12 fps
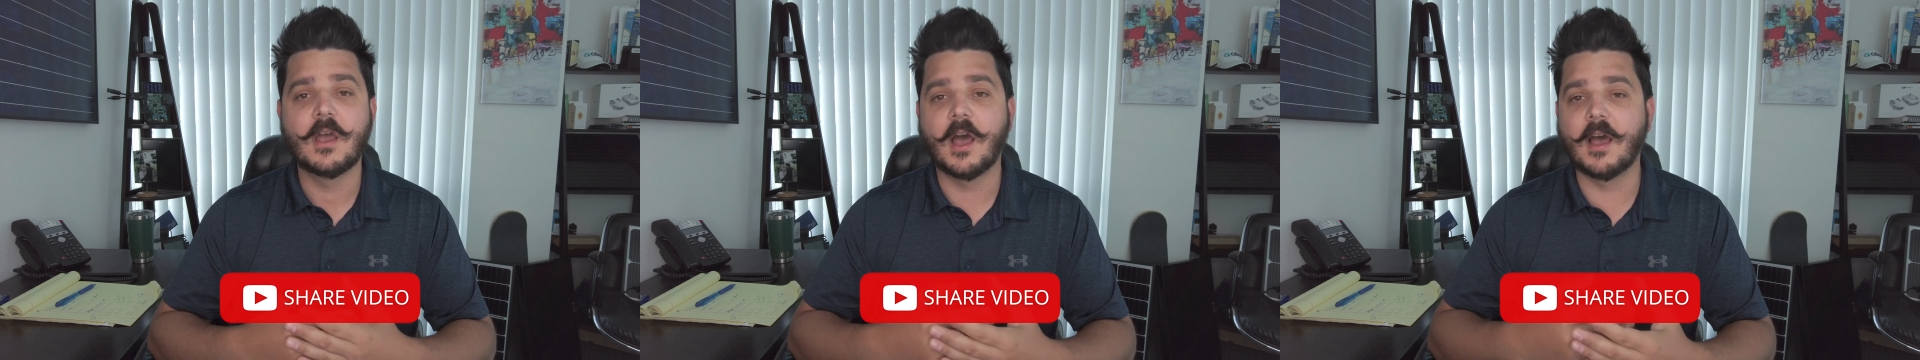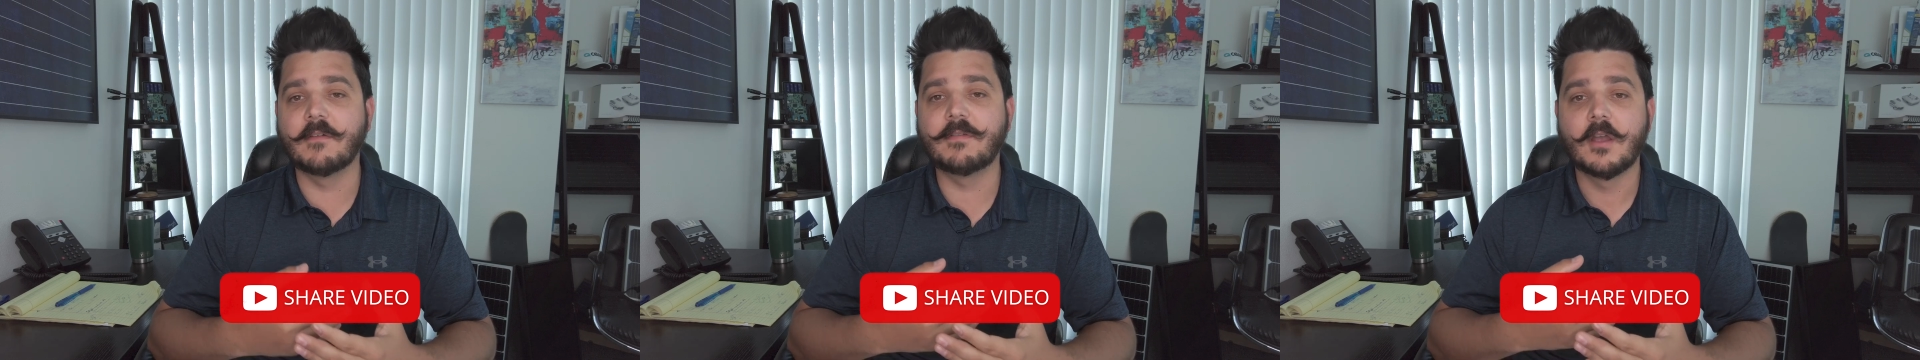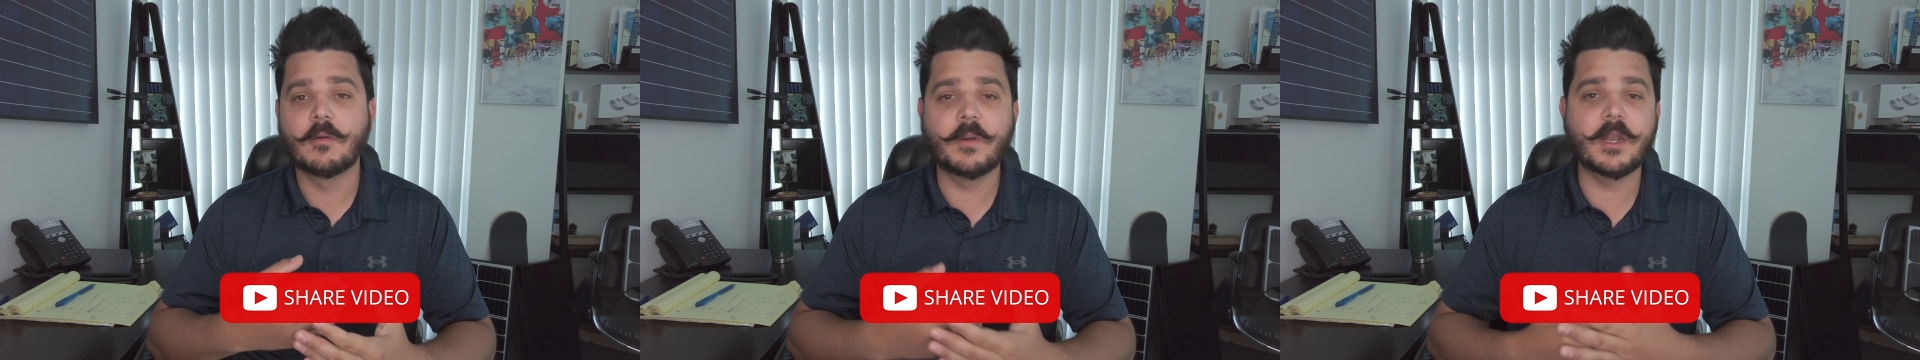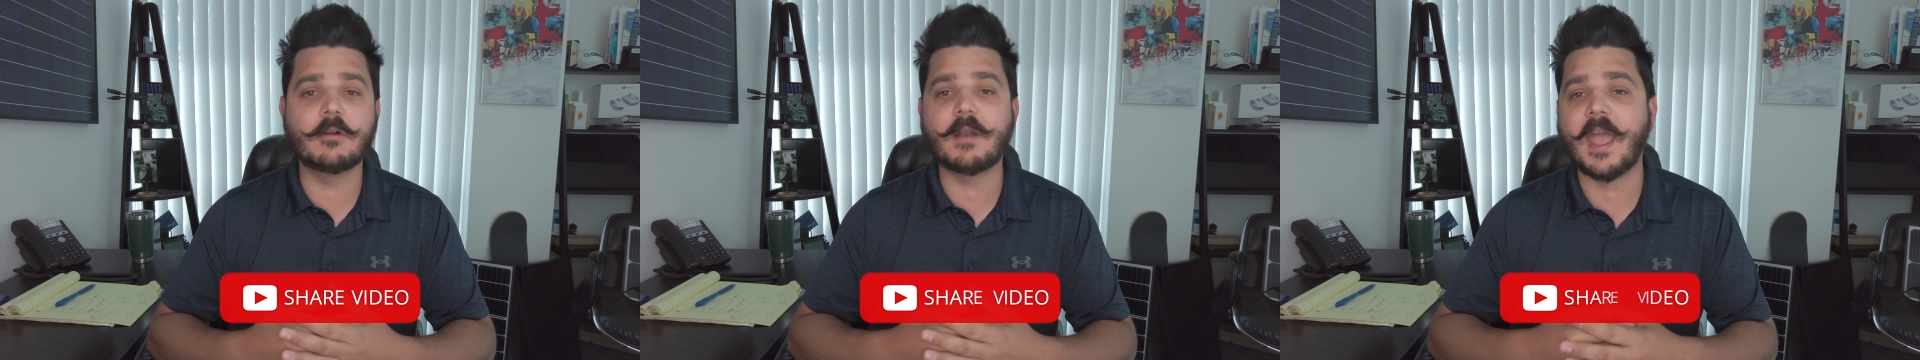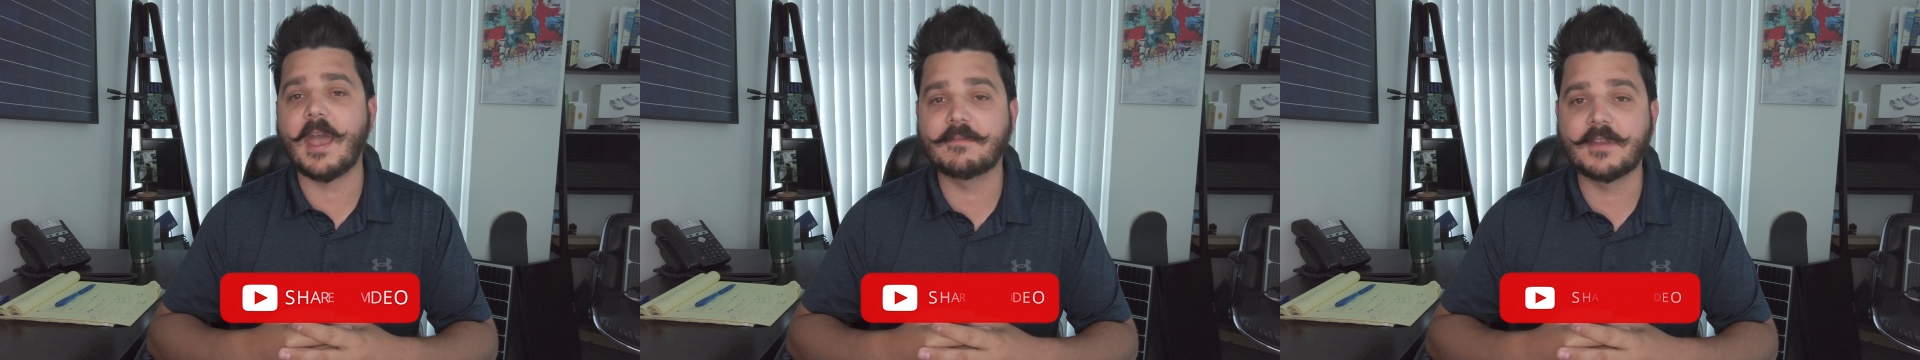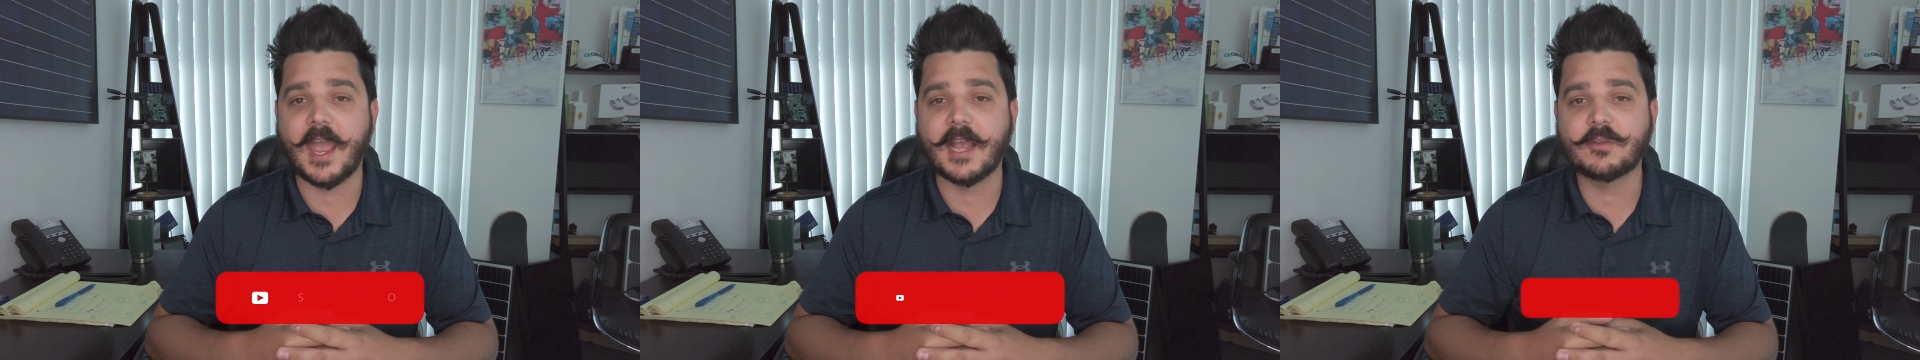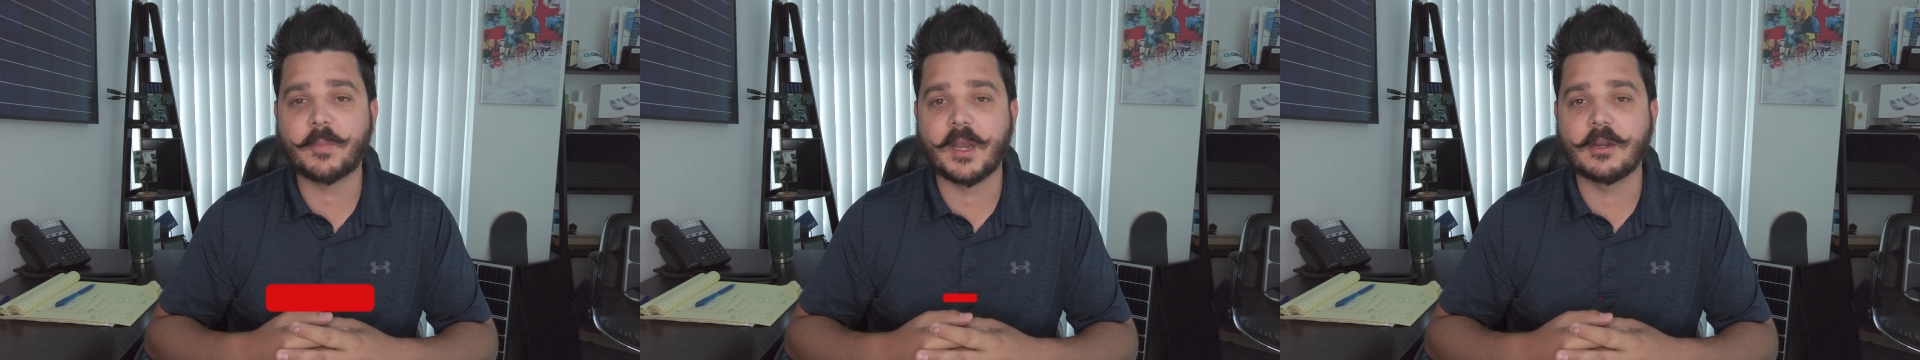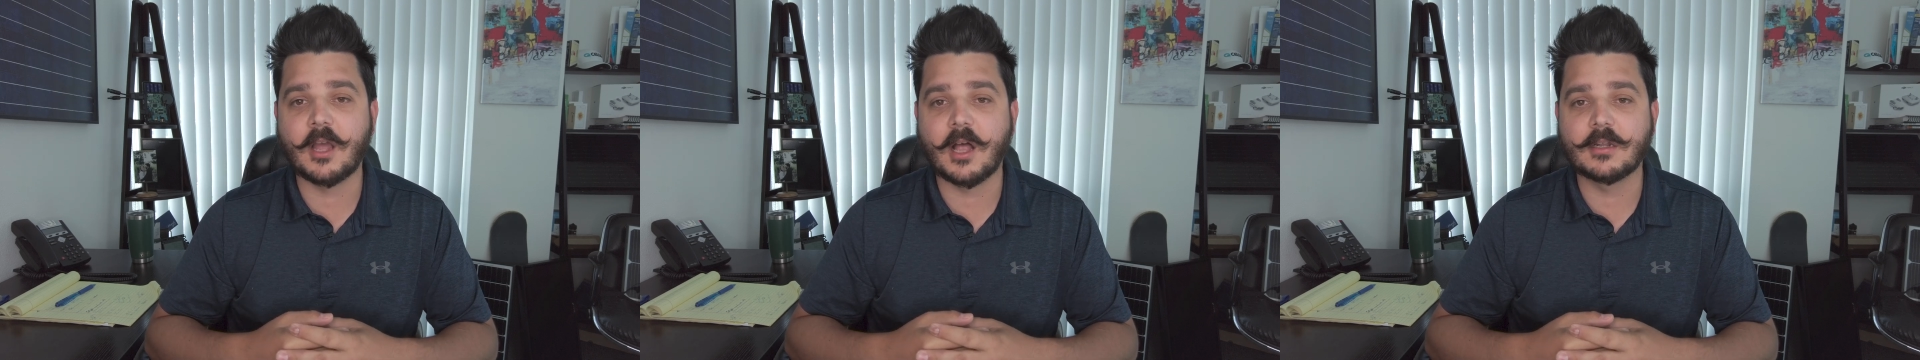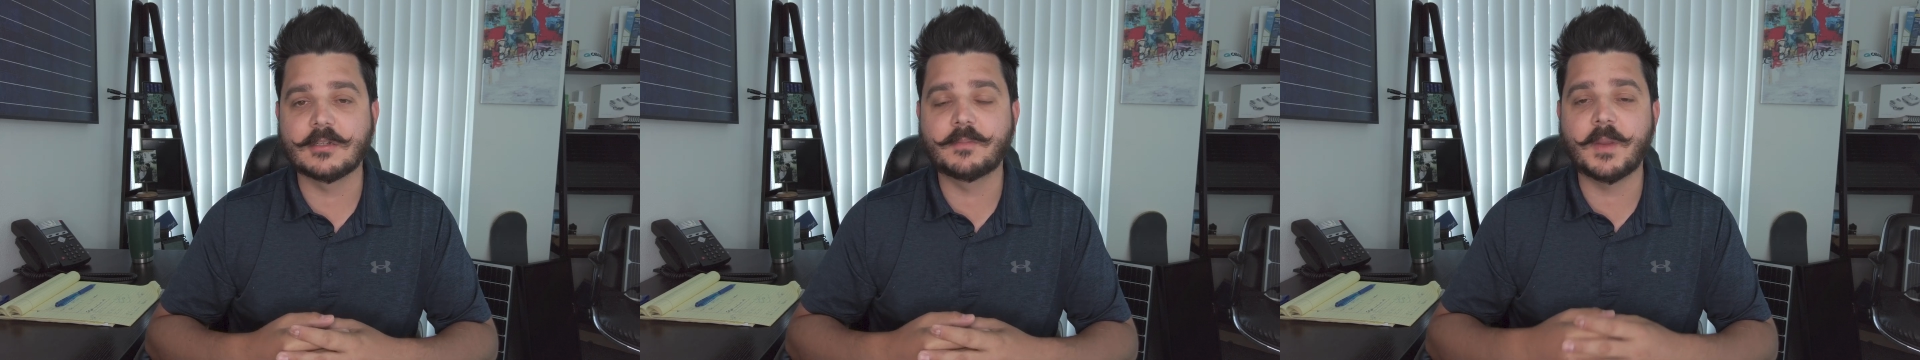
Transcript: of we don't have taxpayer dollars